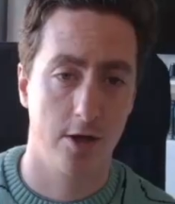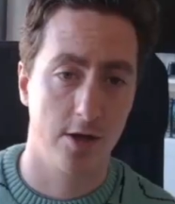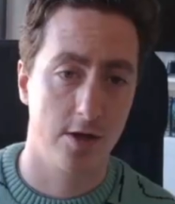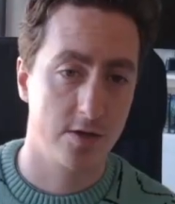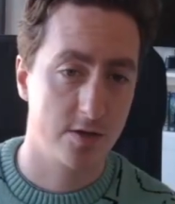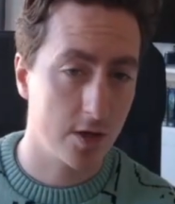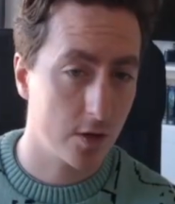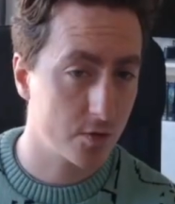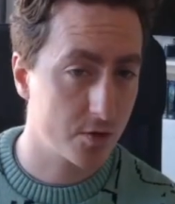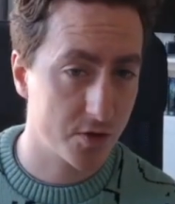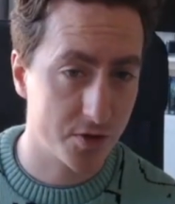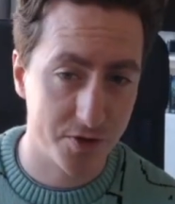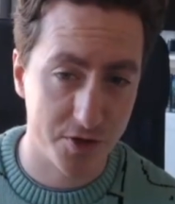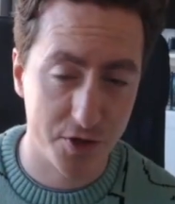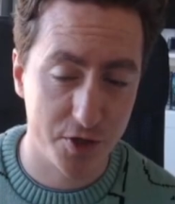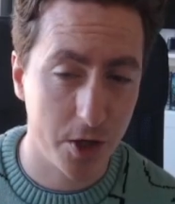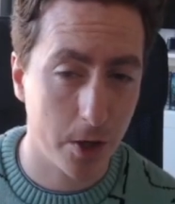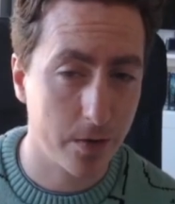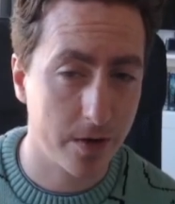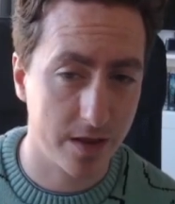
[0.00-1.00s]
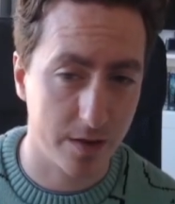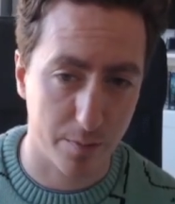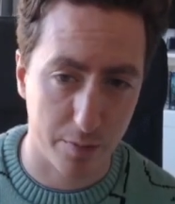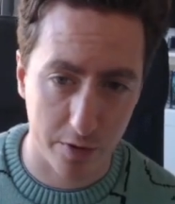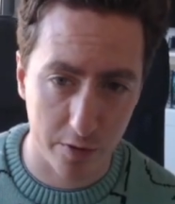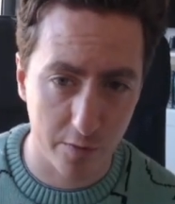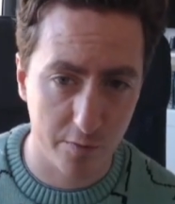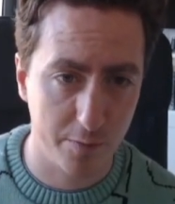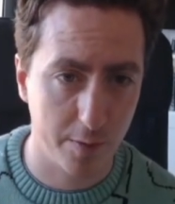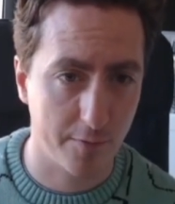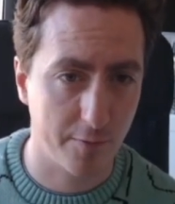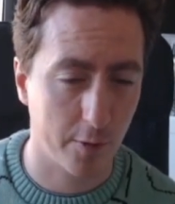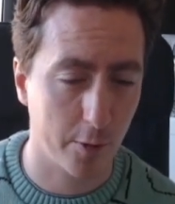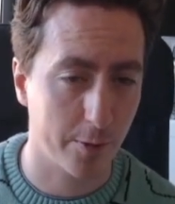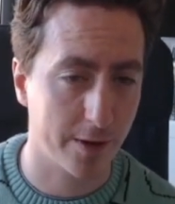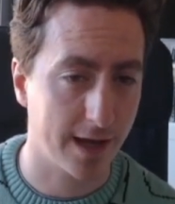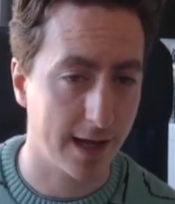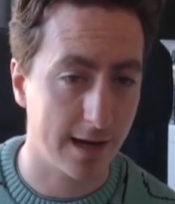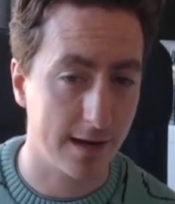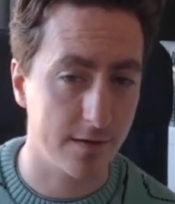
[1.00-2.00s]
So just to show you the proof before we
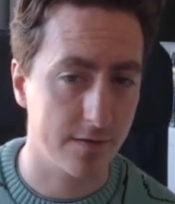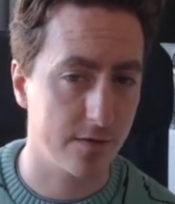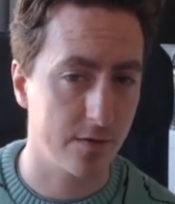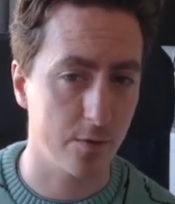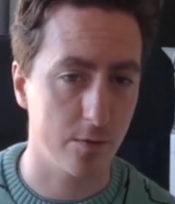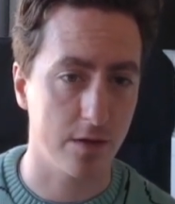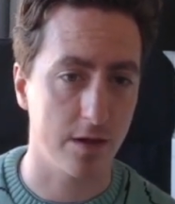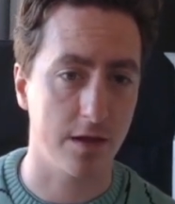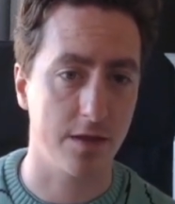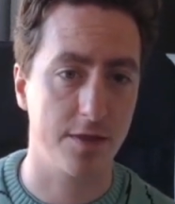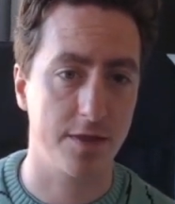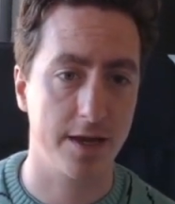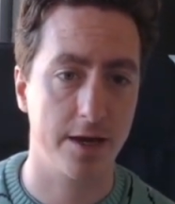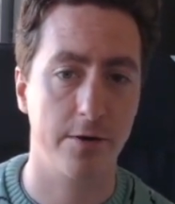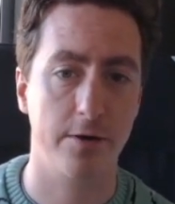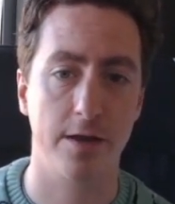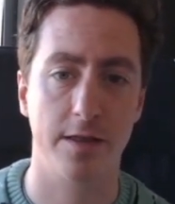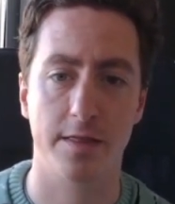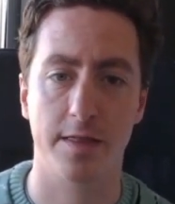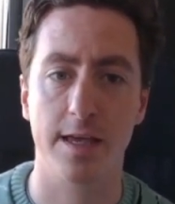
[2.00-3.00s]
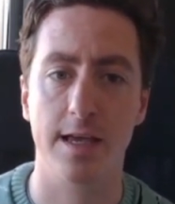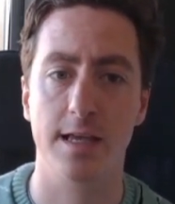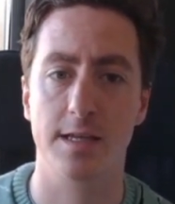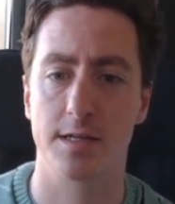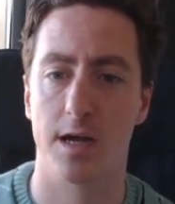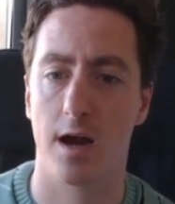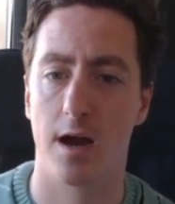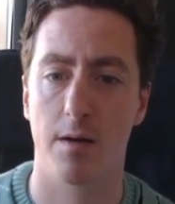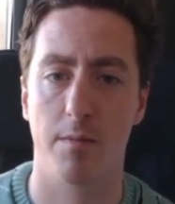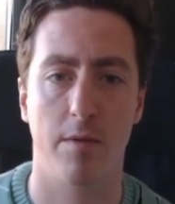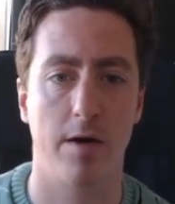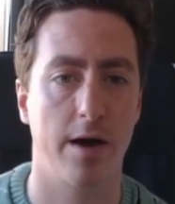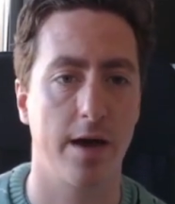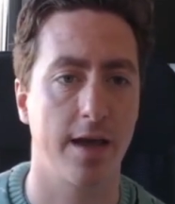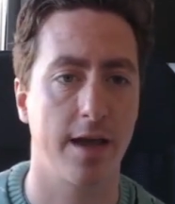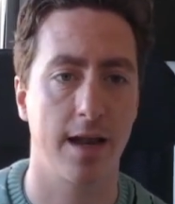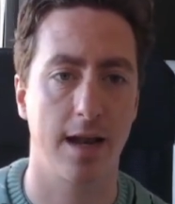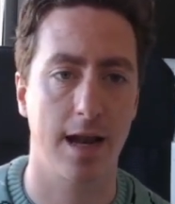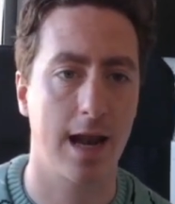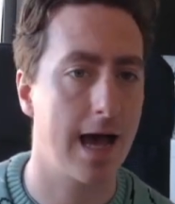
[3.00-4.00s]
get into the theory, these are
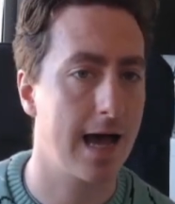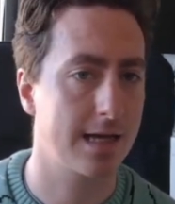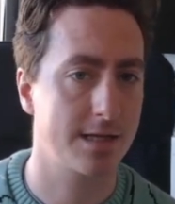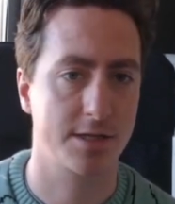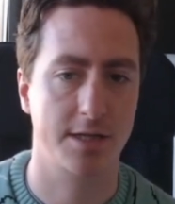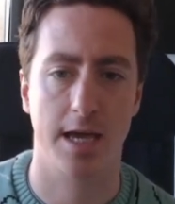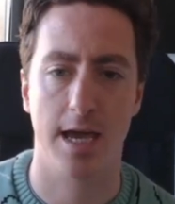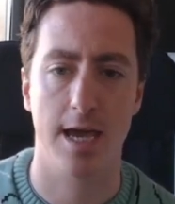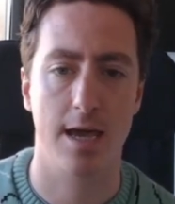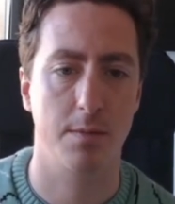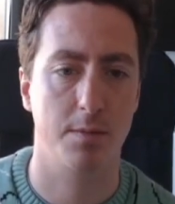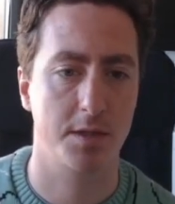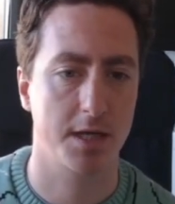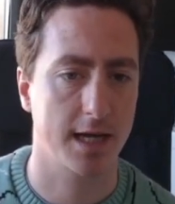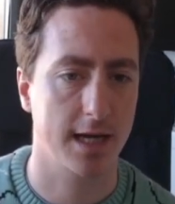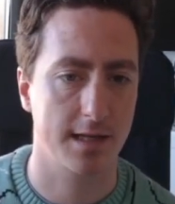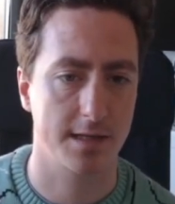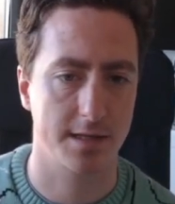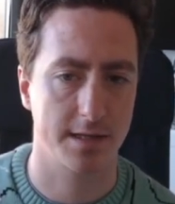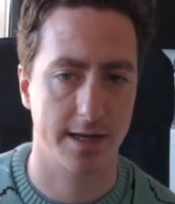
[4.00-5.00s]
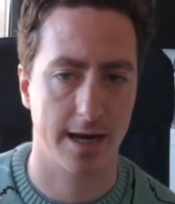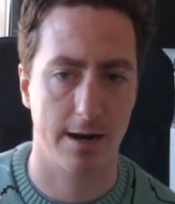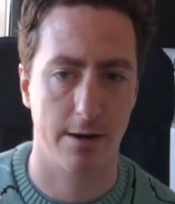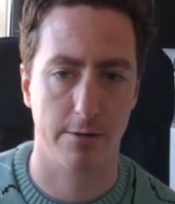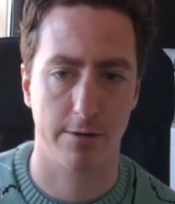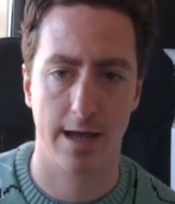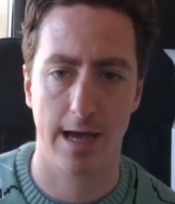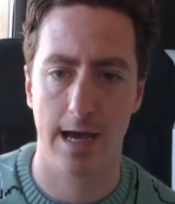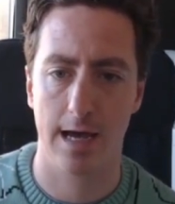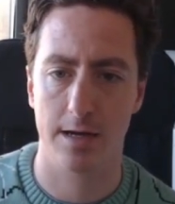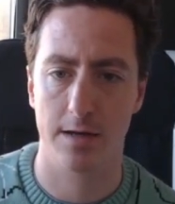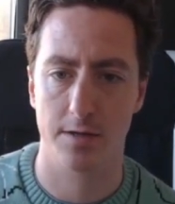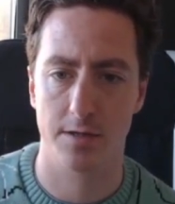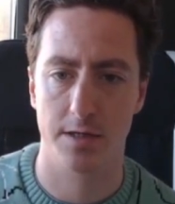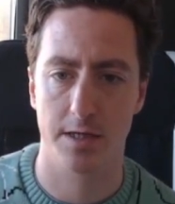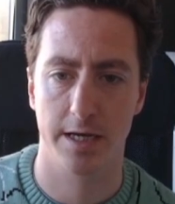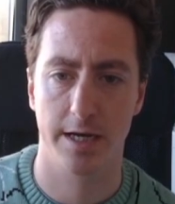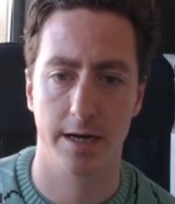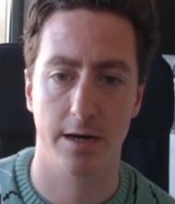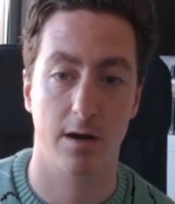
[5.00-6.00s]
my last games against the Caro Kann. You'll
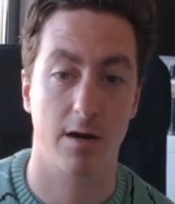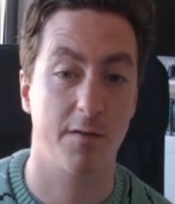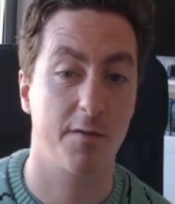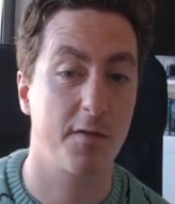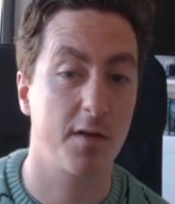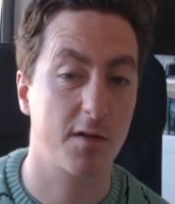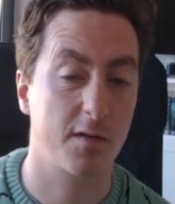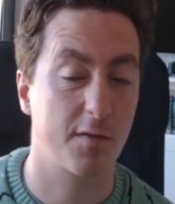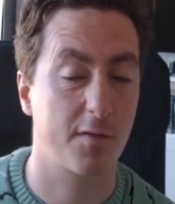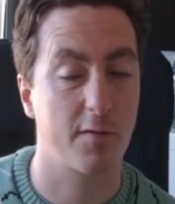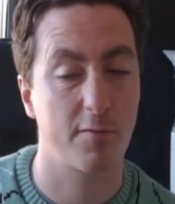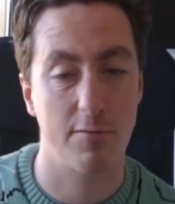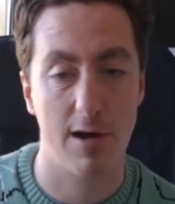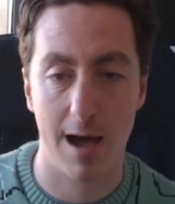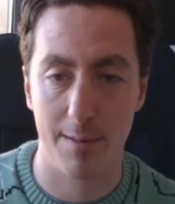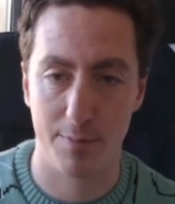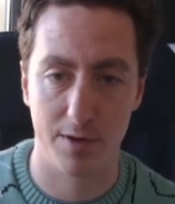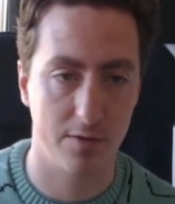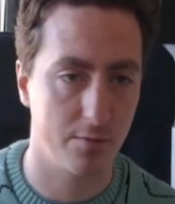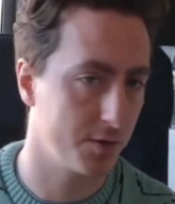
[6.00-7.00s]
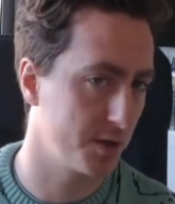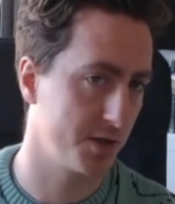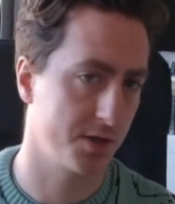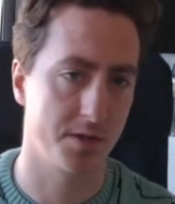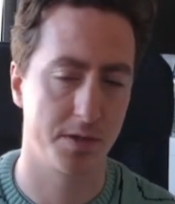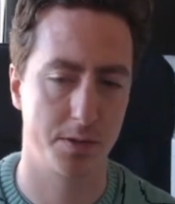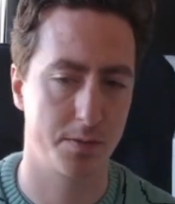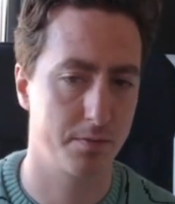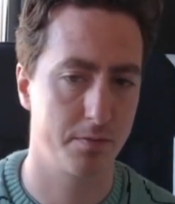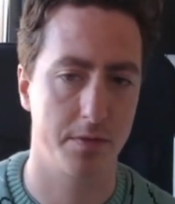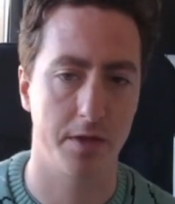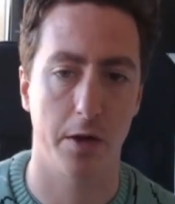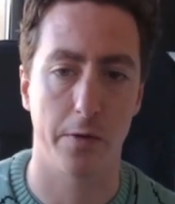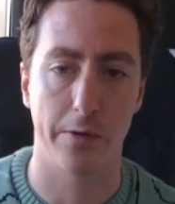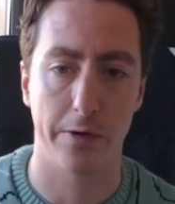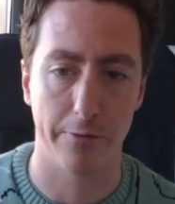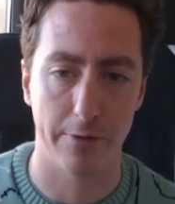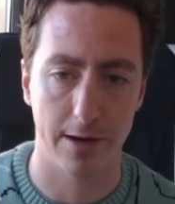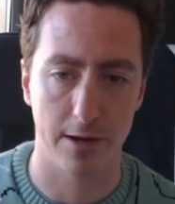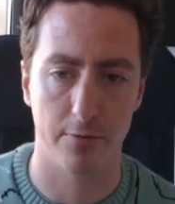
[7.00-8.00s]
see here I filtered for rapid, which is the
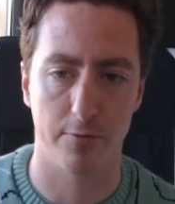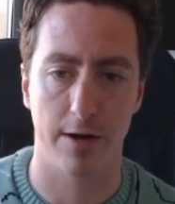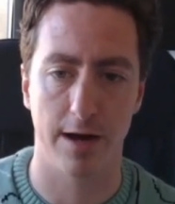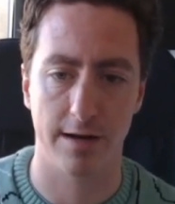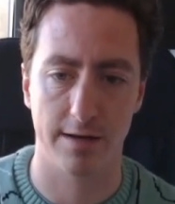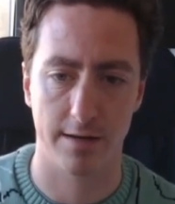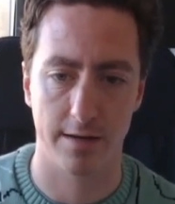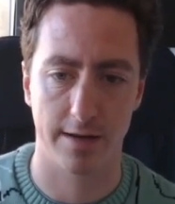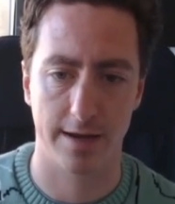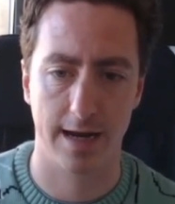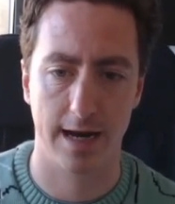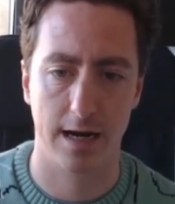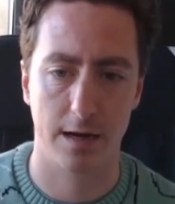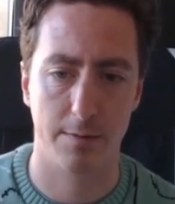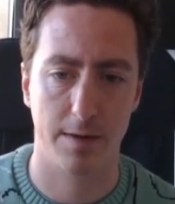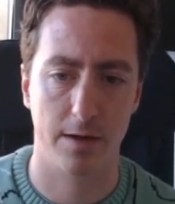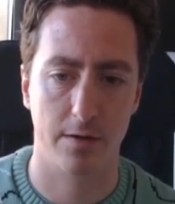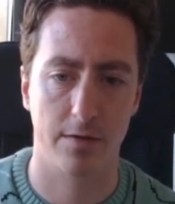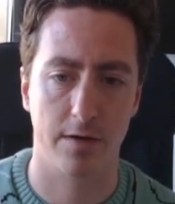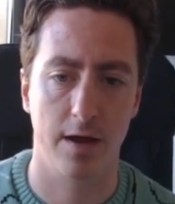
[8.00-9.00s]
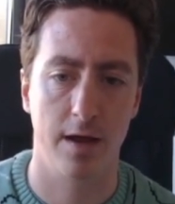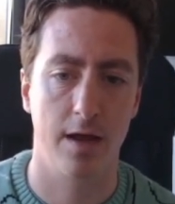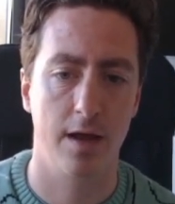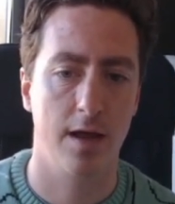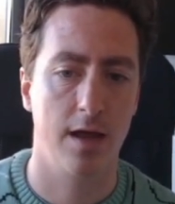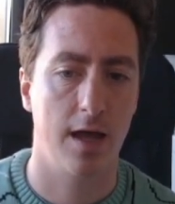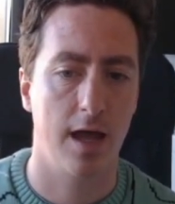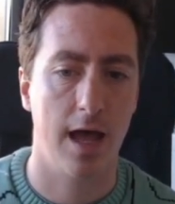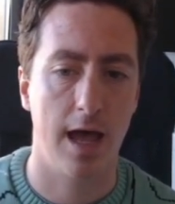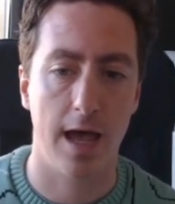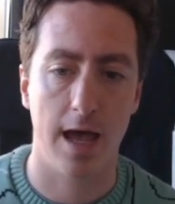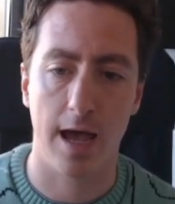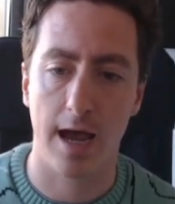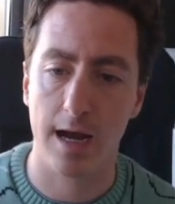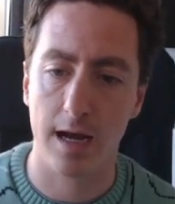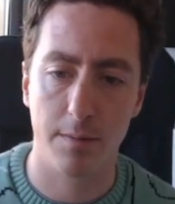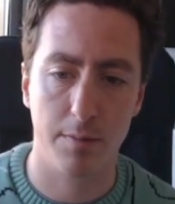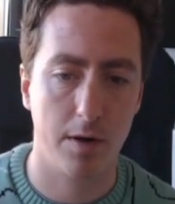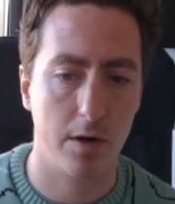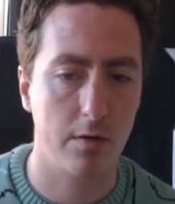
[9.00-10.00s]
only real rating I care about.
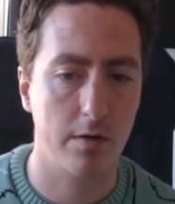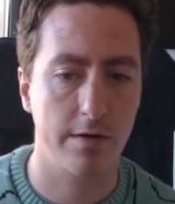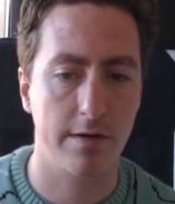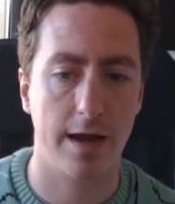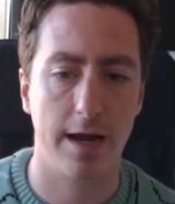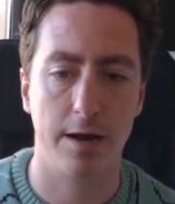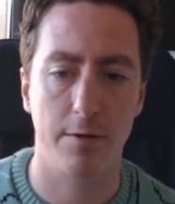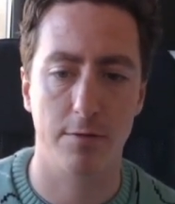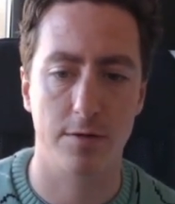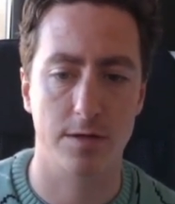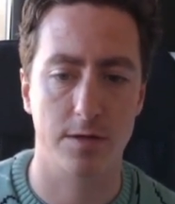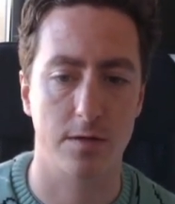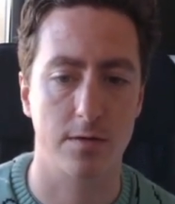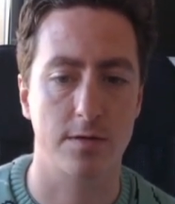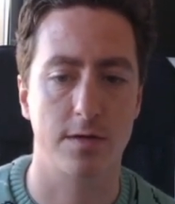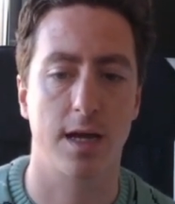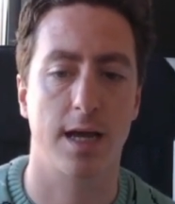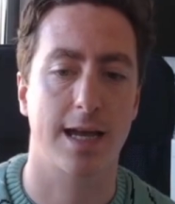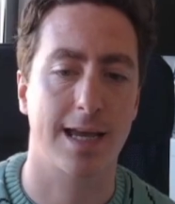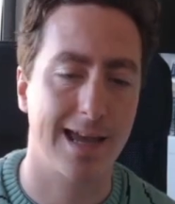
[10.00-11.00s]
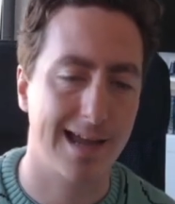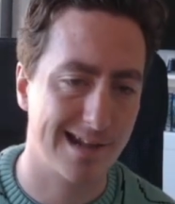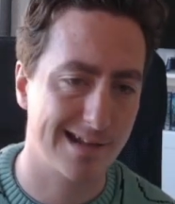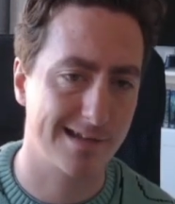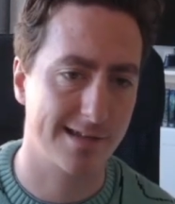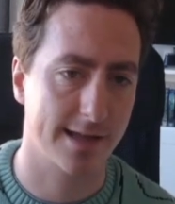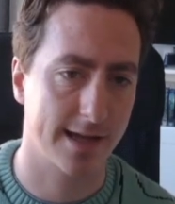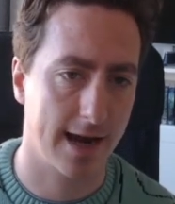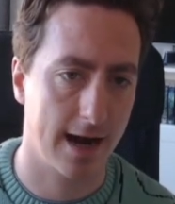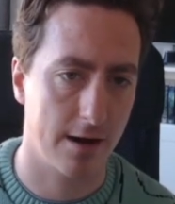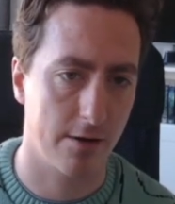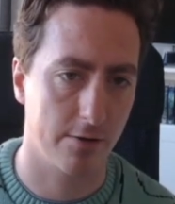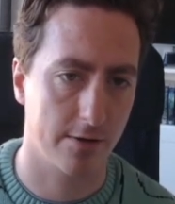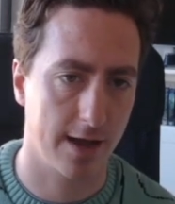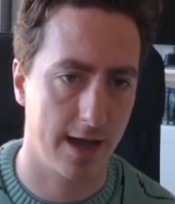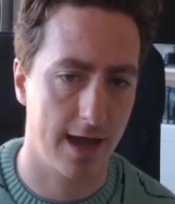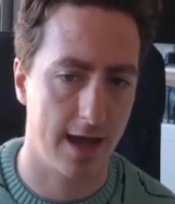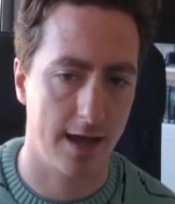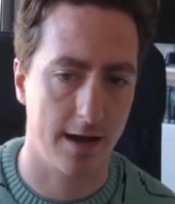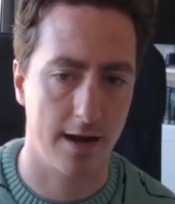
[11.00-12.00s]
Any opponent, any result against the Caro
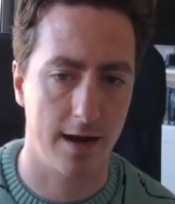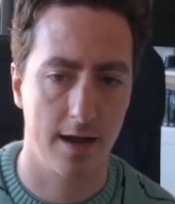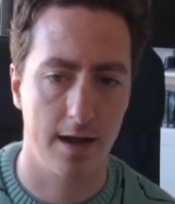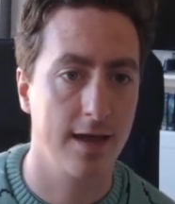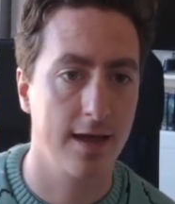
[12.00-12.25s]
Kann.